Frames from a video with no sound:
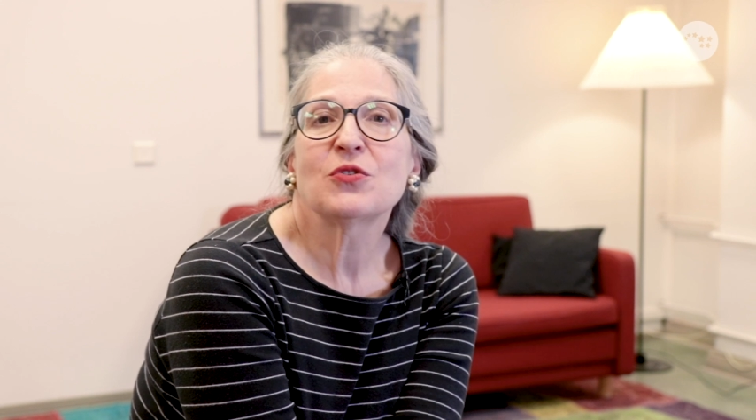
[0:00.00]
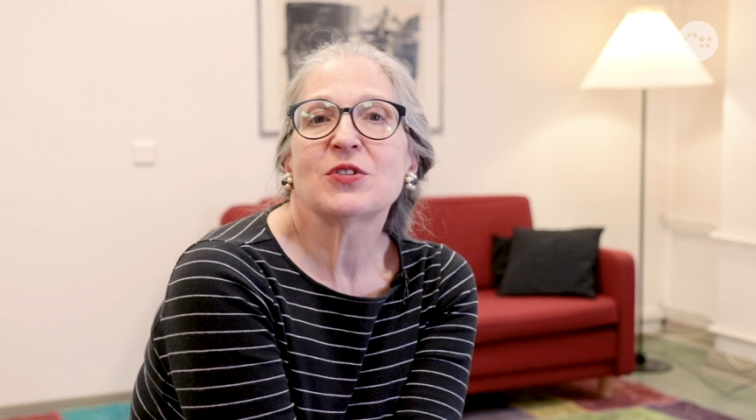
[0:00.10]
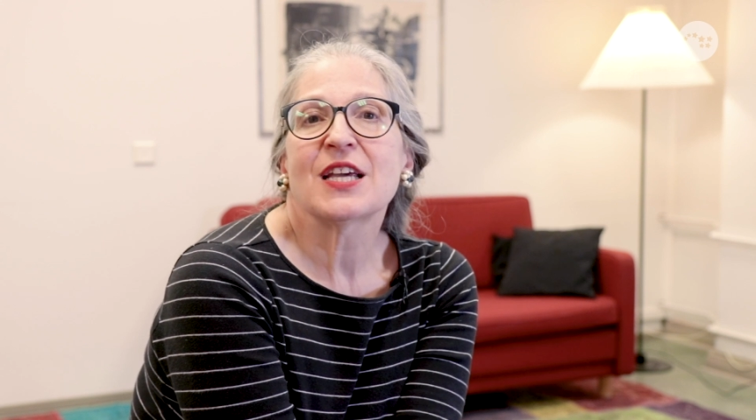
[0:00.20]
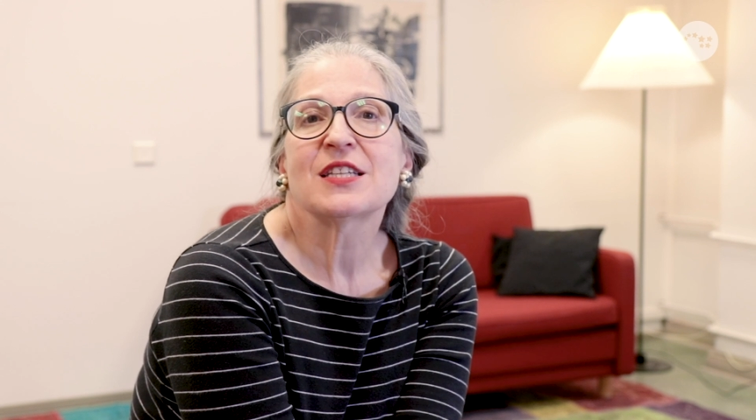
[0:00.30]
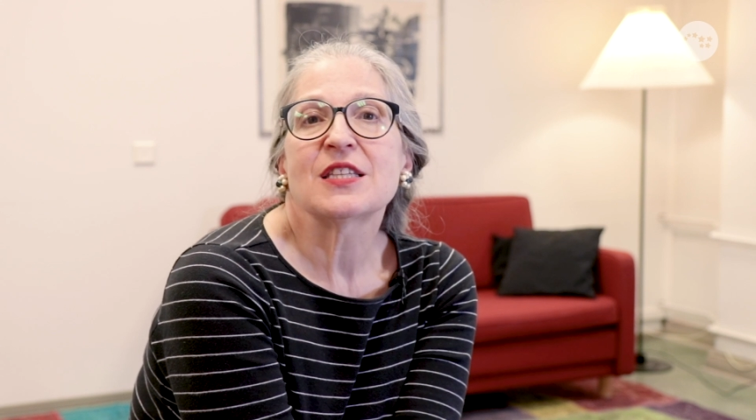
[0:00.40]

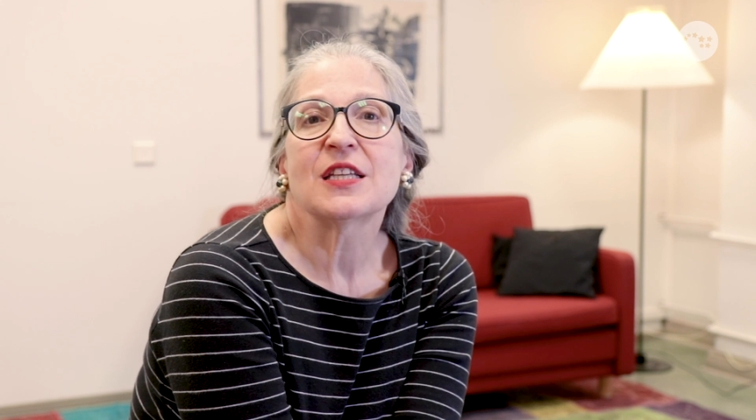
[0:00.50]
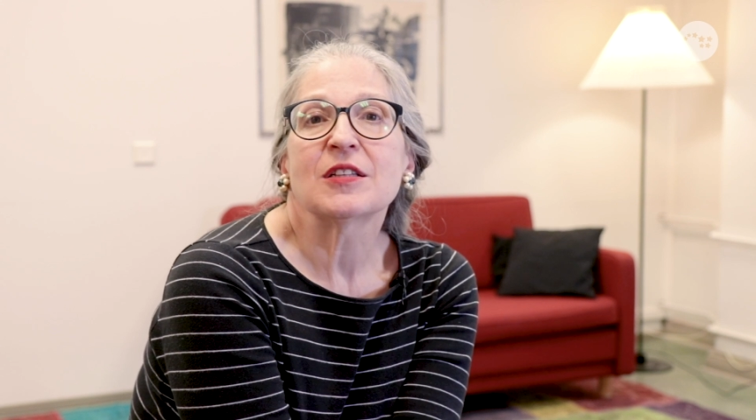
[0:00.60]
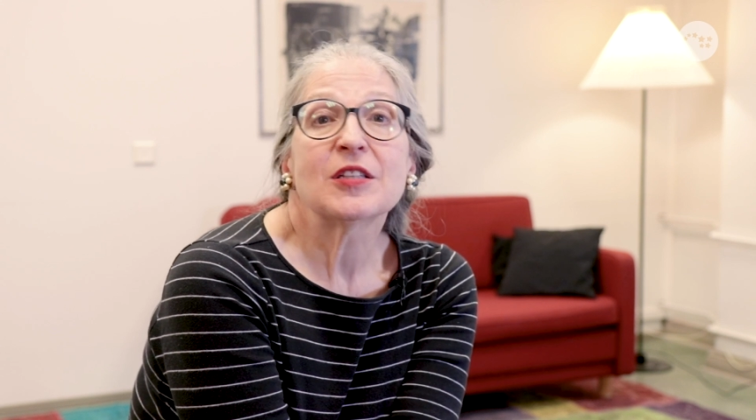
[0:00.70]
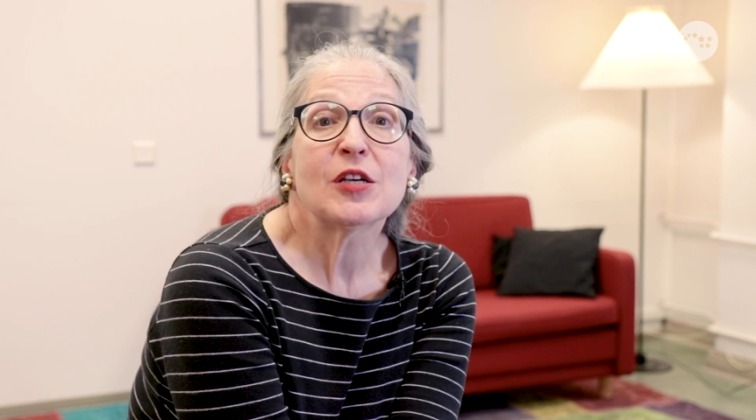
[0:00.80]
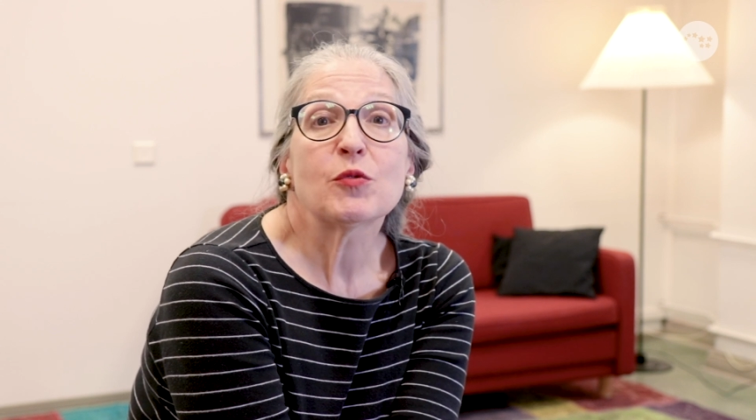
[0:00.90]
used as the
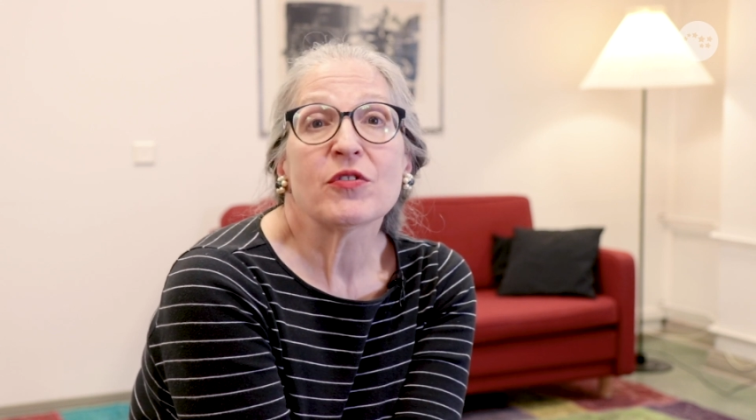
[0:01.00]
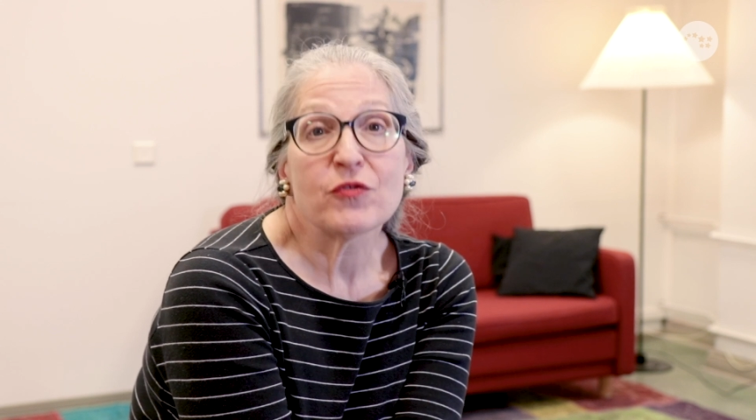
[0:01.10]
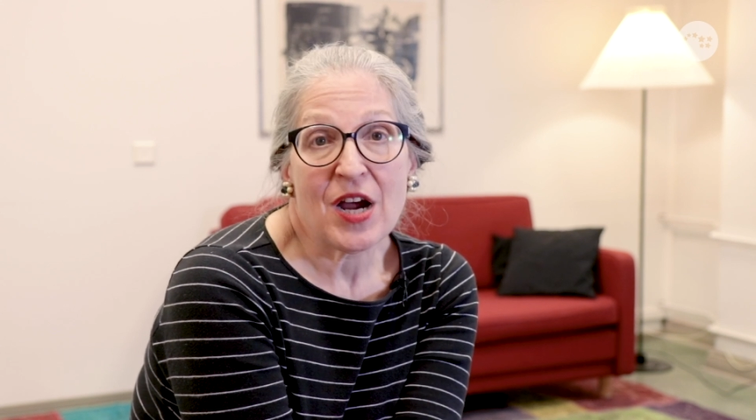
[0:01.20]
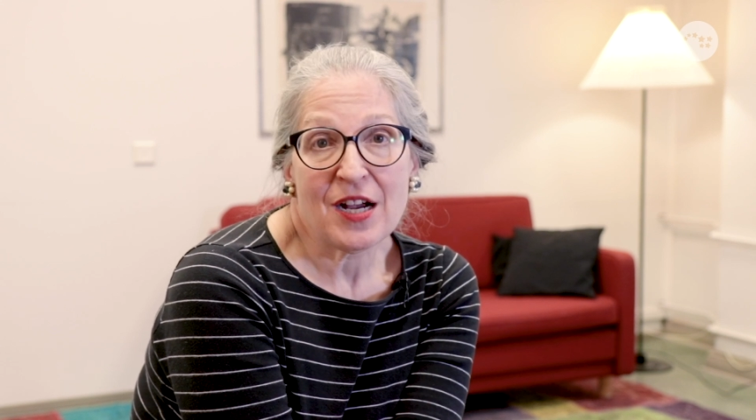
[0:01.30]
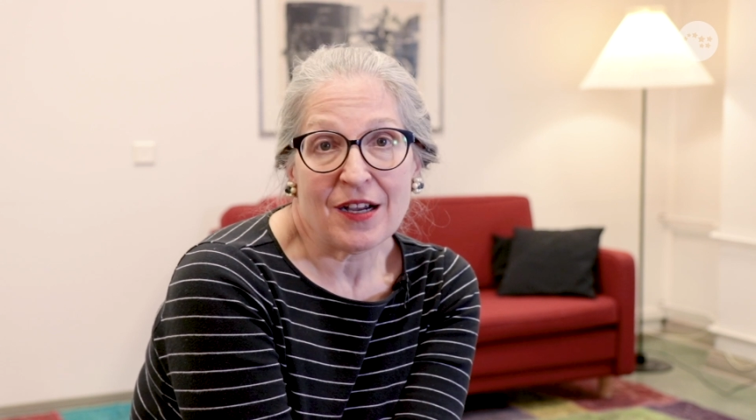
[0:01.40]
lingua
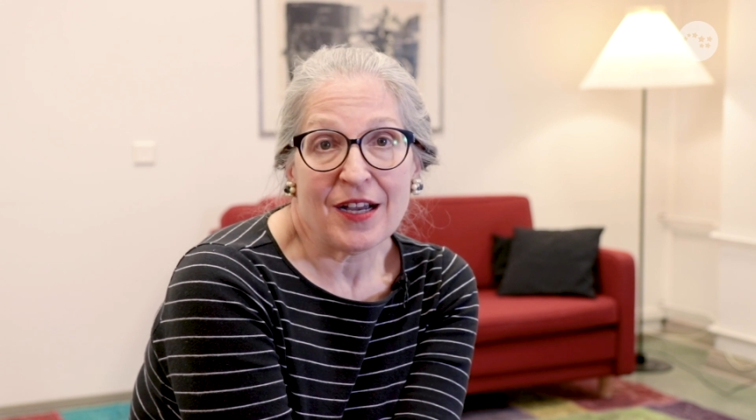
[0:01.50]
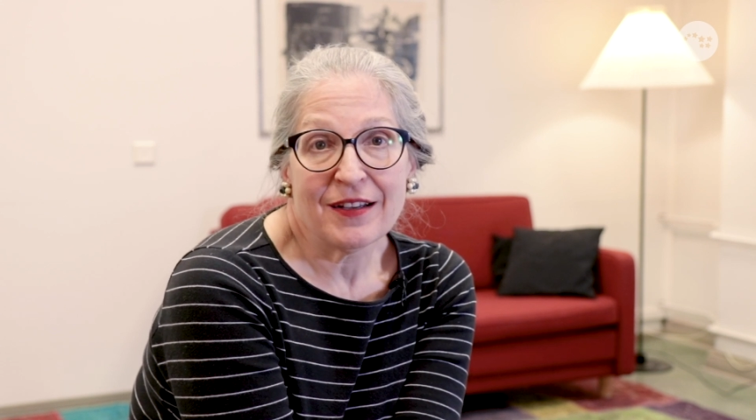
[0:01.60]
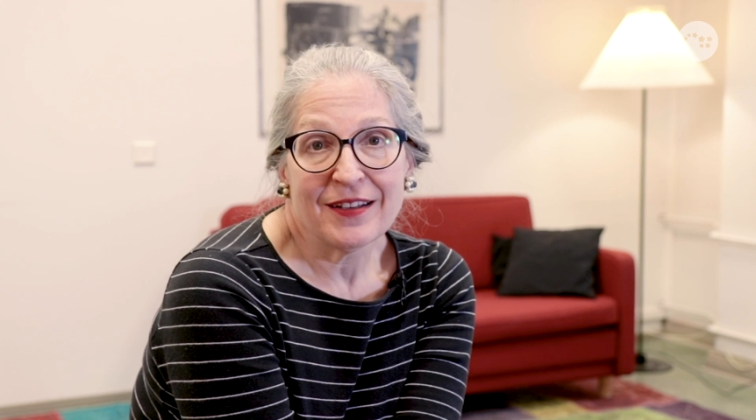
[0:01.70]
franca,